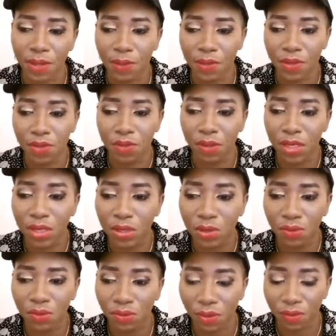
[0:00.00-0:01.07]
I was scrolling
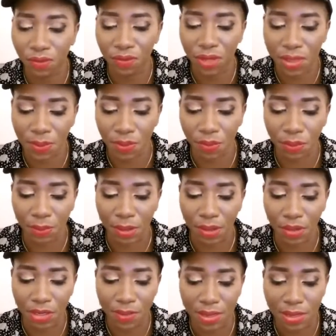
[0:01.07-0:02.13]
through on Facebook with my
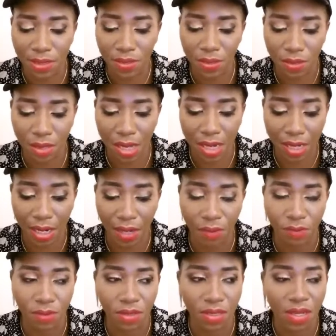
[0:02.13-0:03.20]
husband's
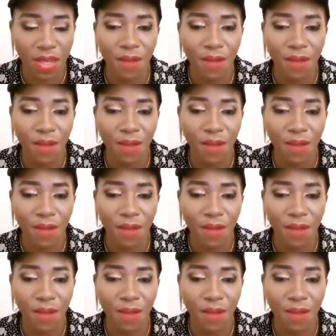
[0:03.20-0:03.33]
account.